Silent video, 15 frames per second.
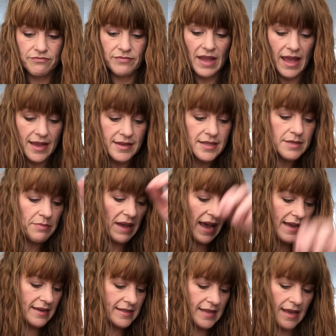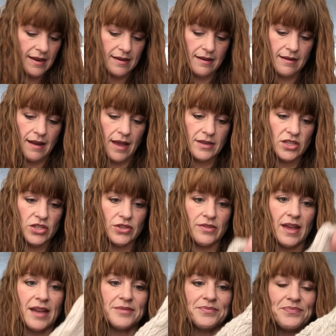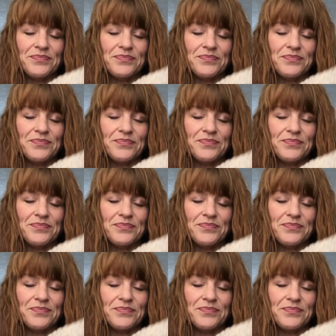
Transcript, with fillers: end, but I decided not to do that.